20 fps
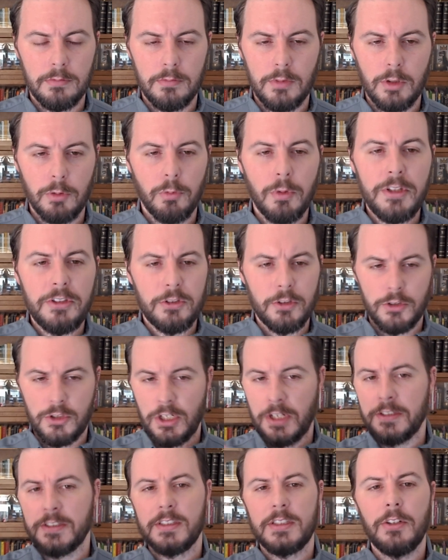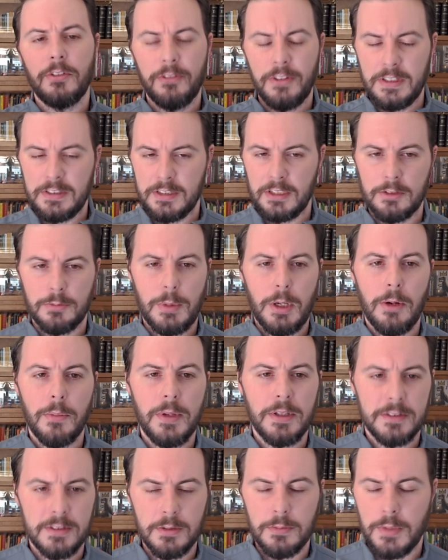The research on still face
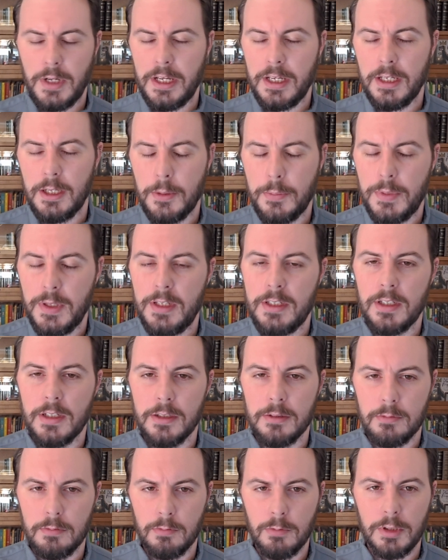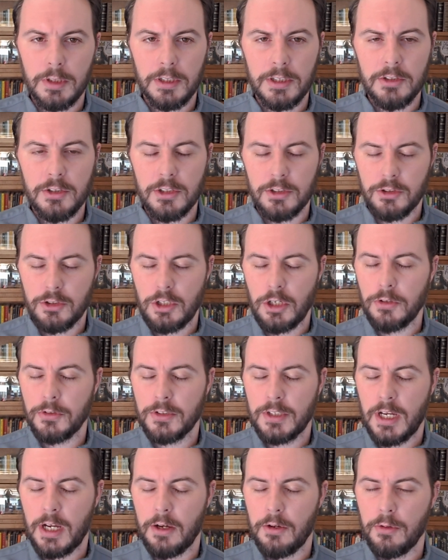experiments, in my opinion, really just shows
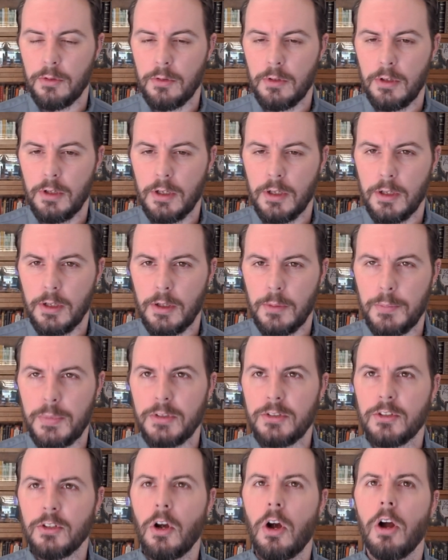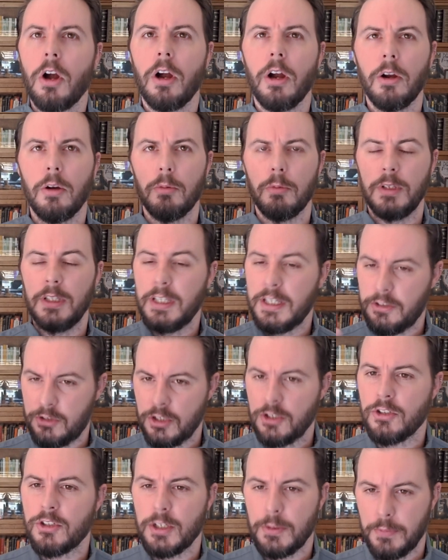how a bizarre
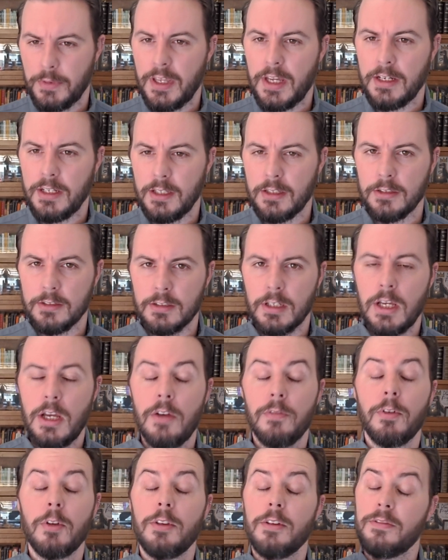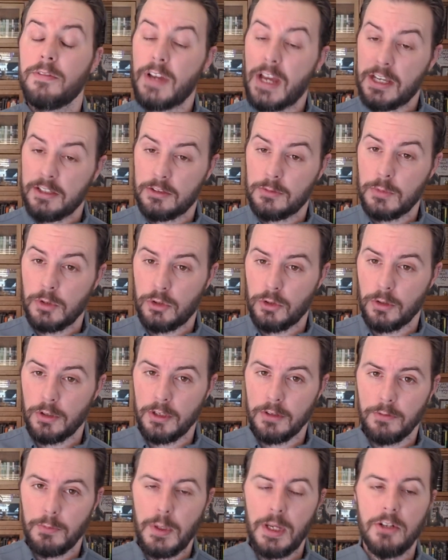relationship that is for the vast
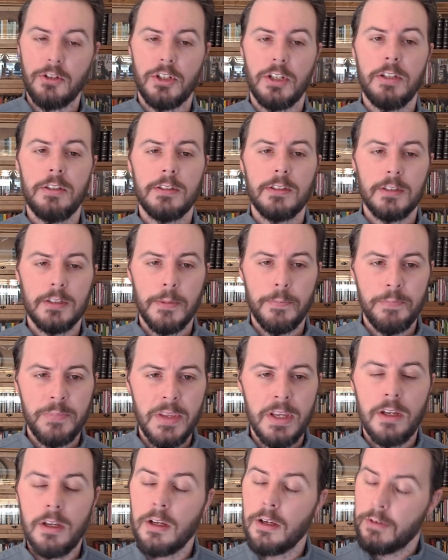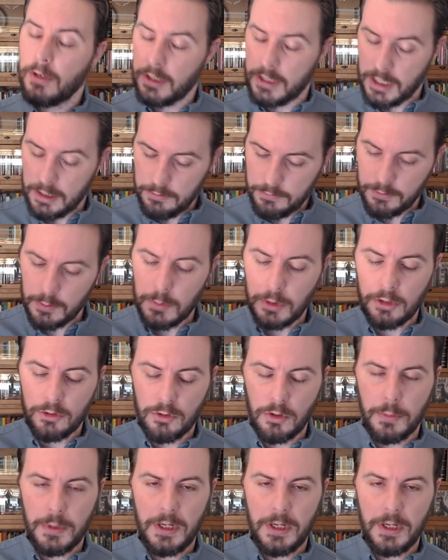majority of patients. Again, from a control